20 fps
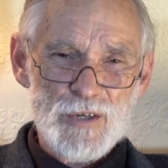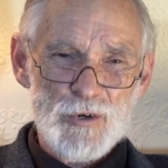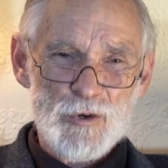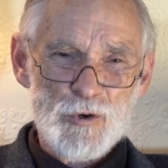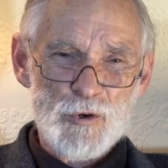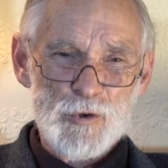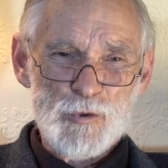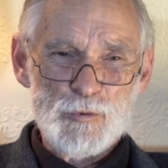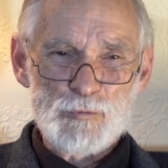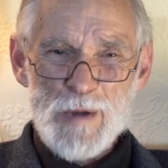
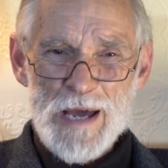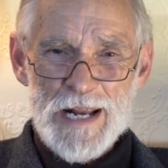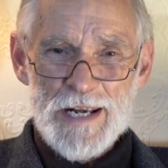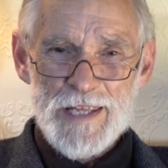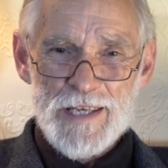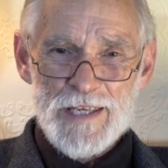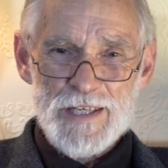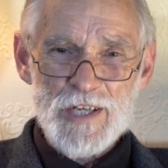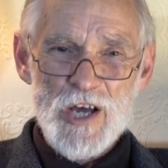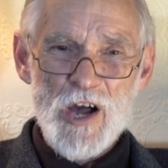or
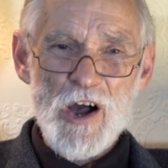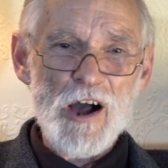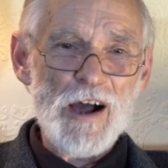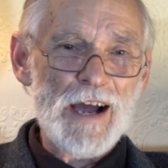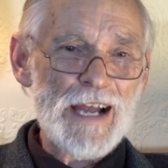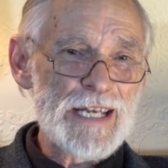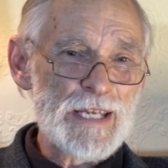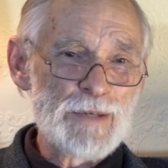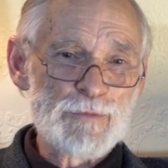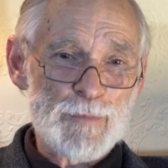running and
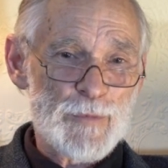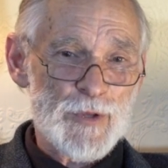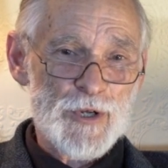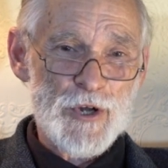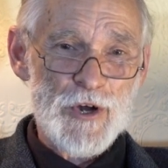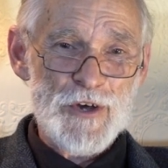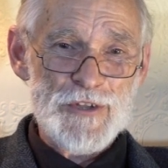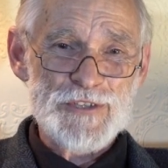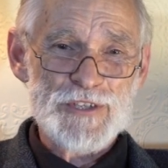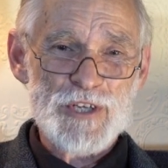hiding from the
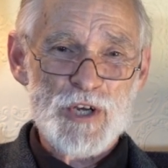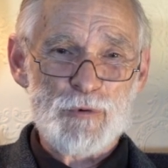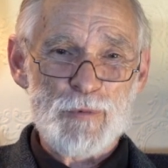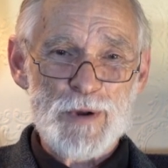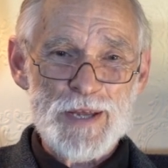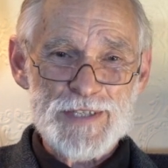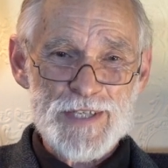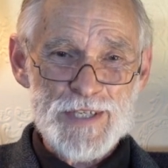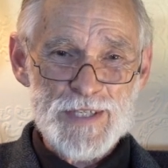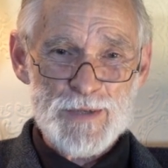
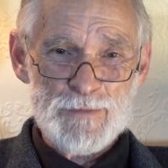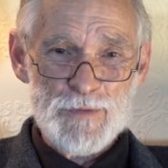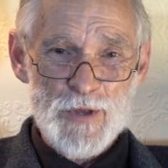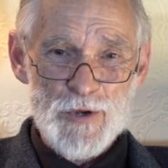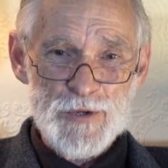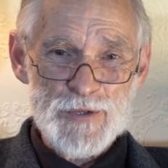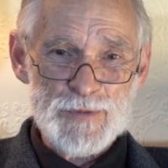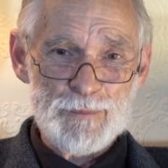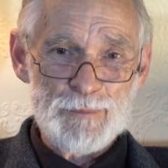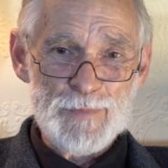consequences of
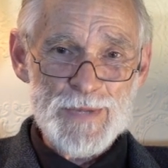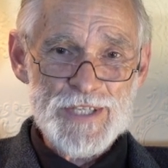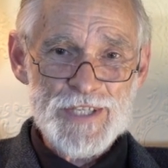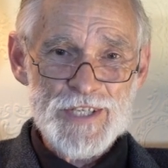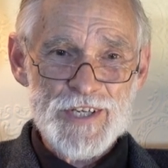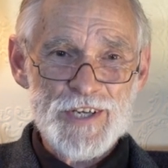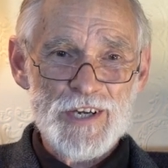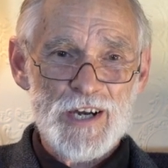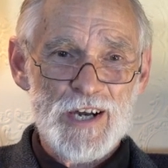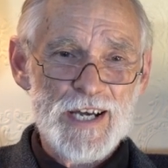those
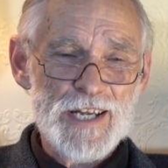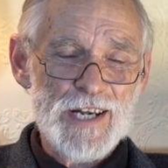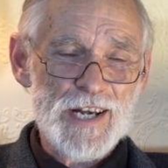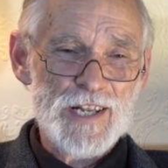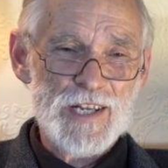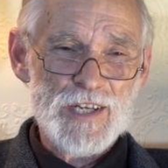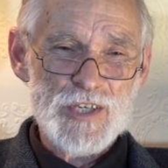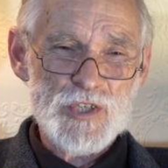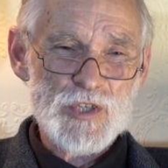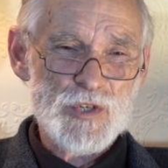misguided
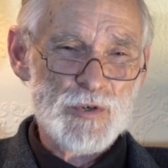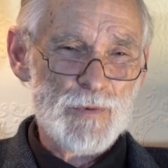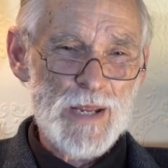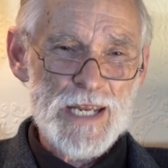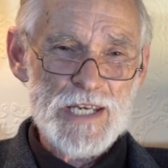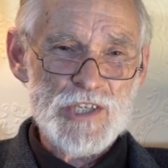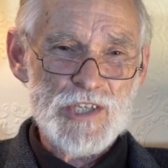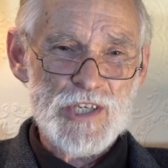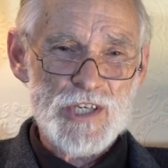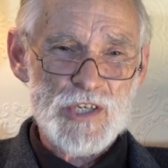and
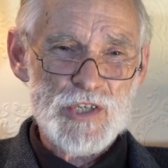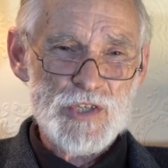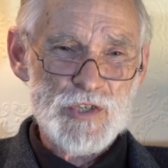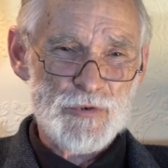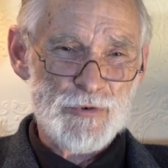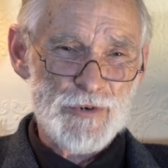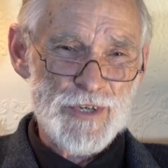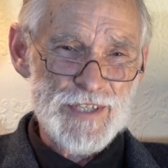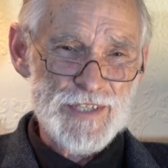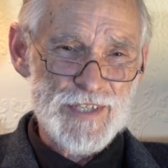tragic
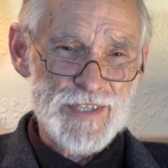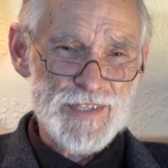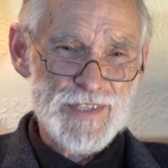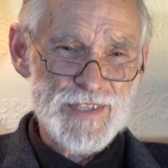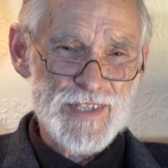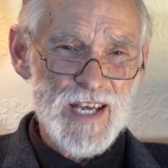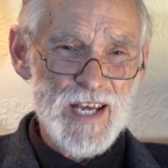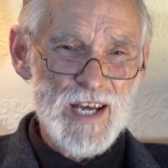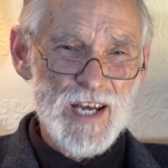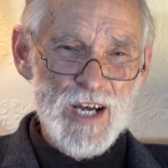
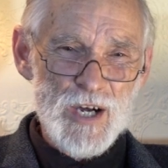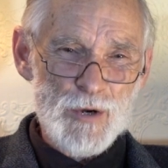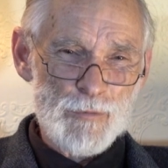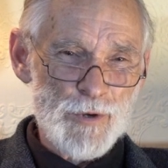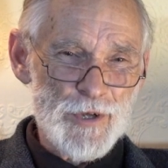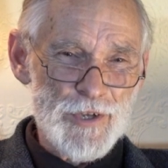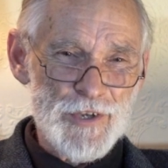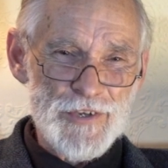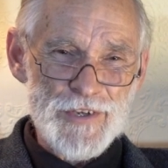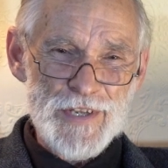choices
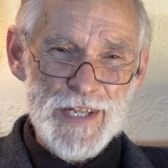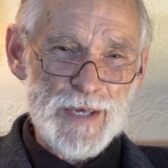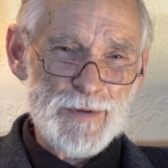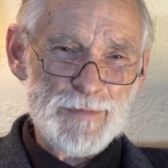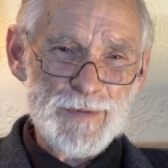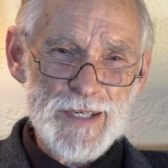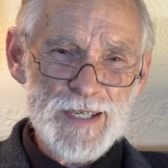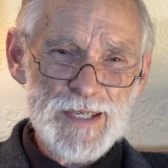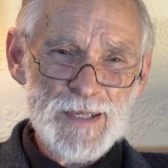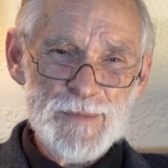will
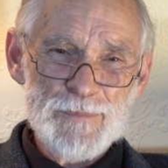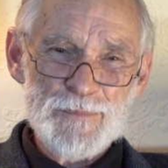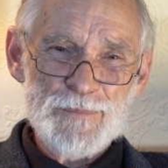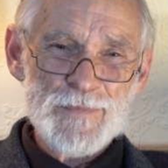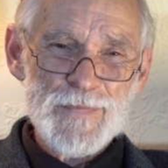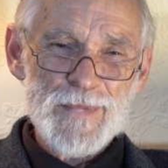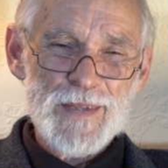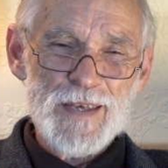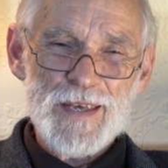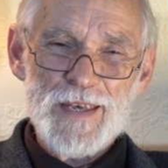never,
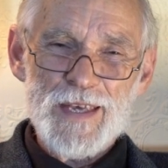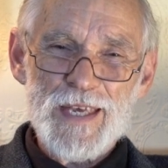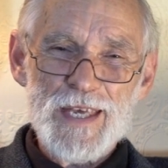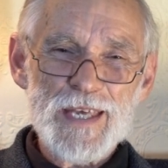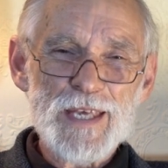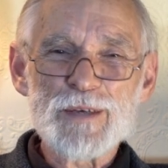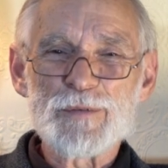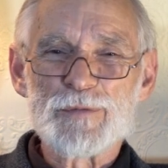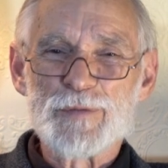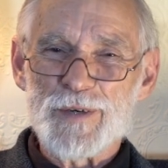
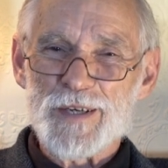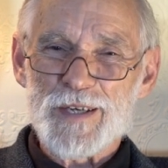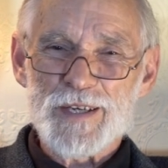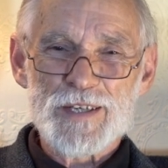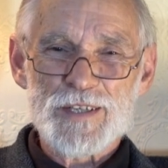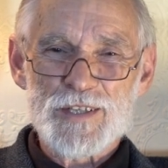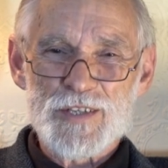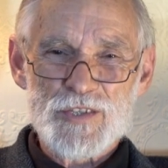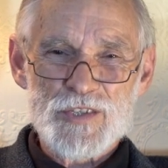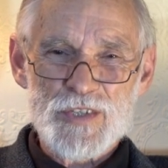ever
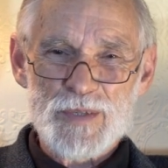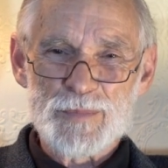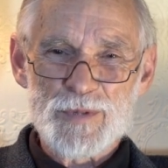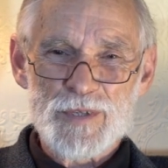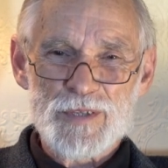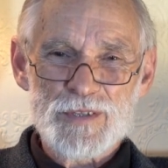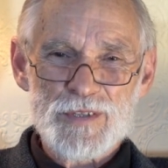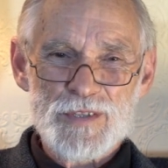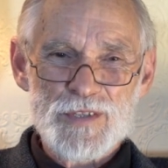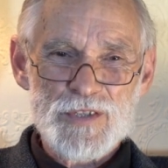
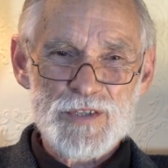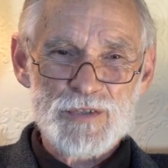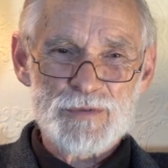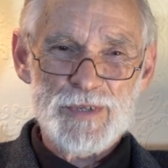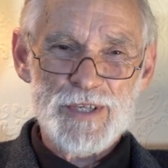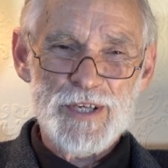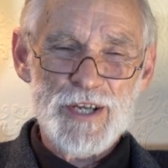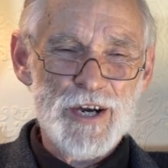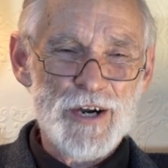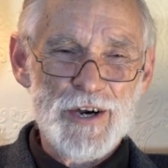contribute to
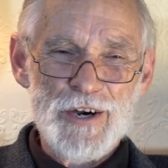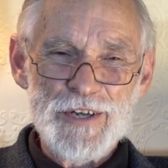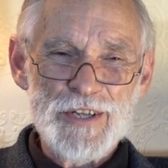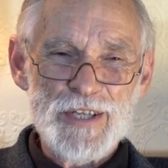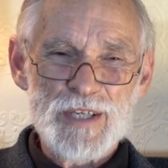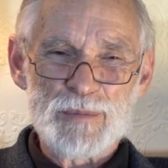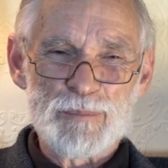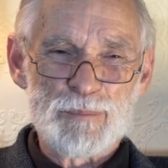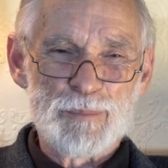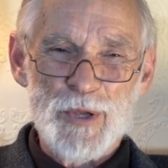an
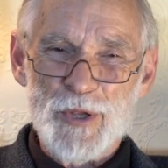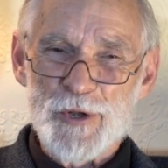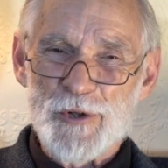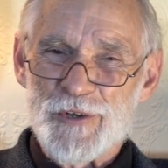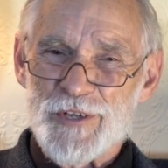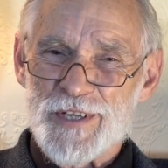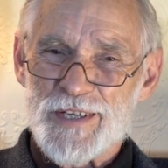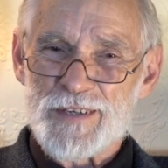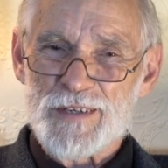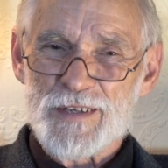
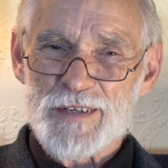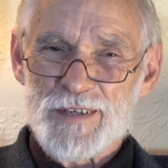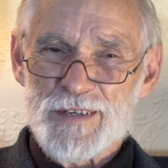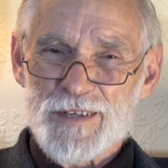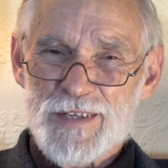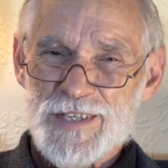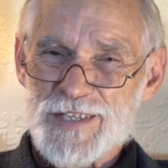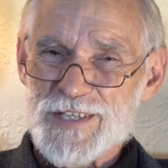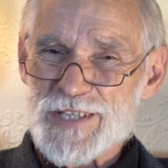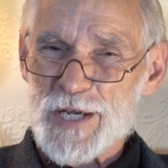honour-building,
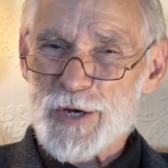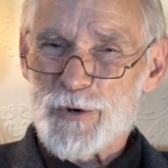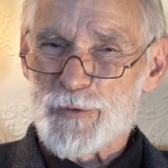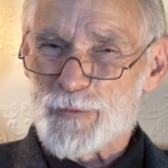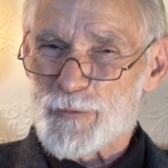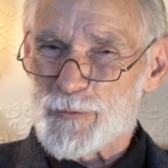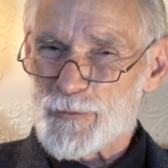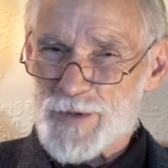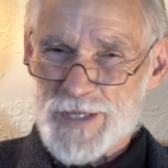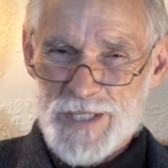
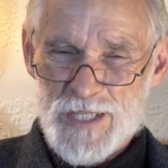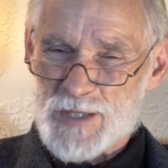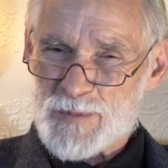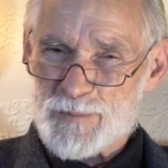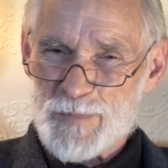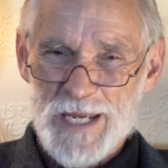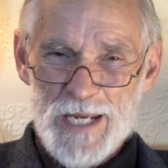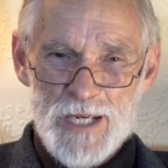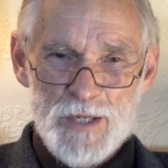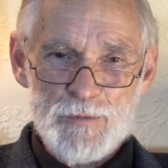
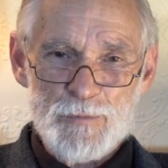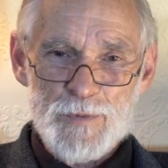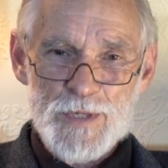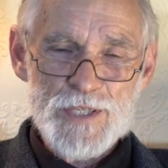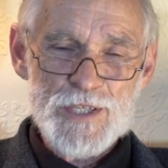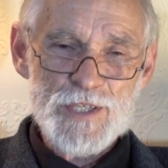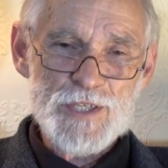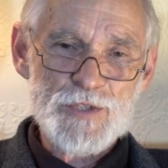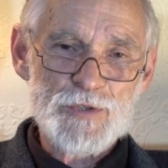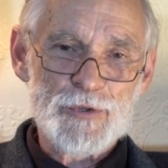self-respect
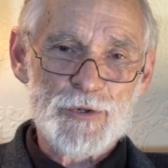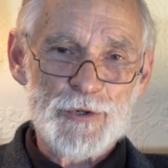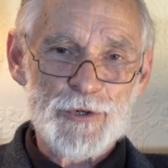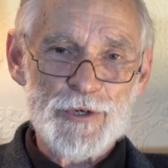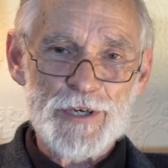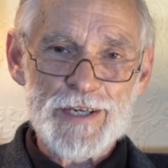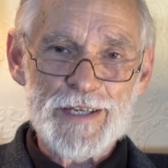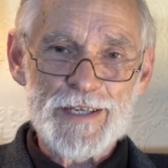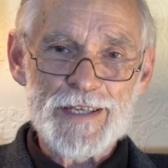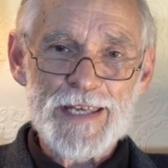
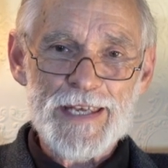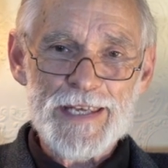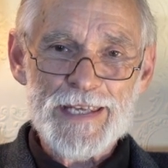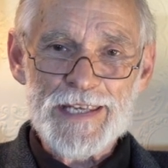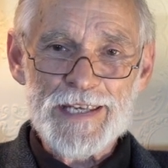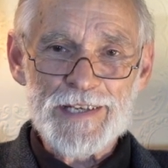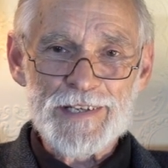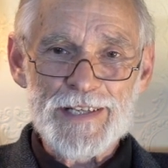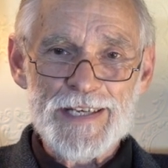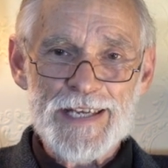restoring,
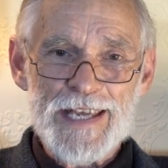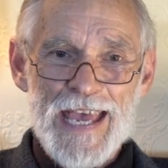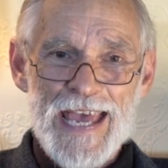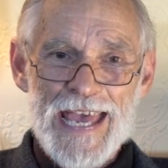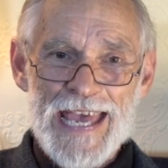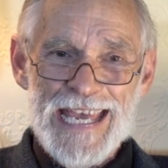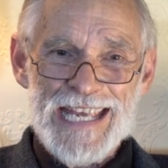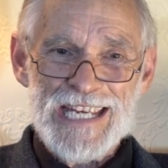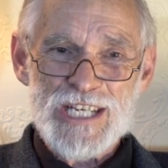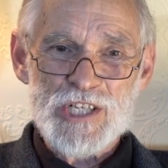healing
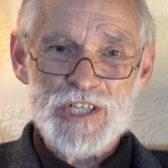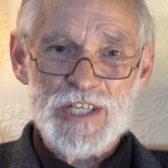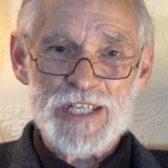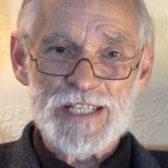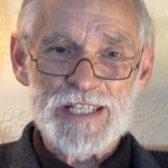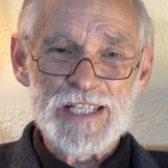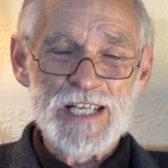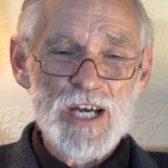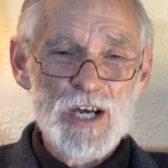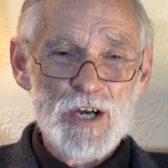
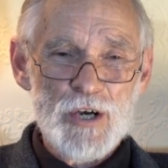action